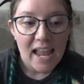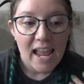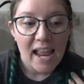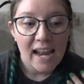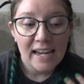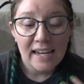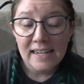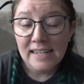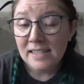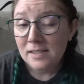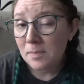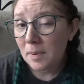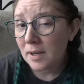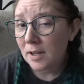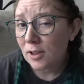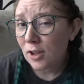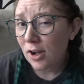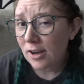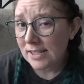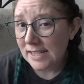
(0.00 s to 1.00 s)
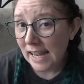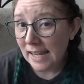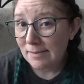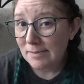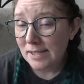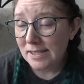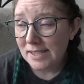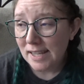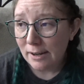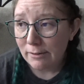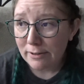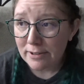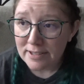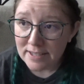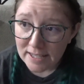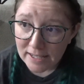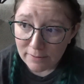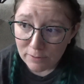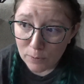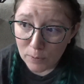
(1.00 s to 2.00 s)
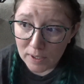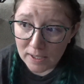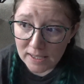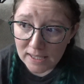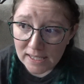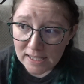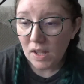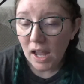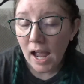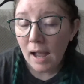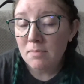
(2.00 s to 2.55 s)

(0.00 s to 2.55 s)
and it has been a long time since I received one of these.